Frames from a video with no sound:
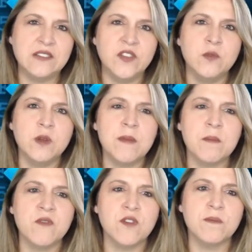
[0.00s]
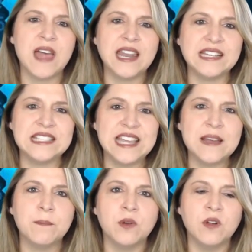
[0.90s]
And if you remember from that
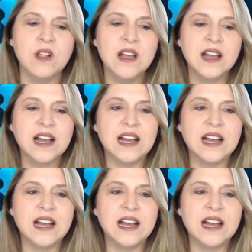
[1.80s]
example,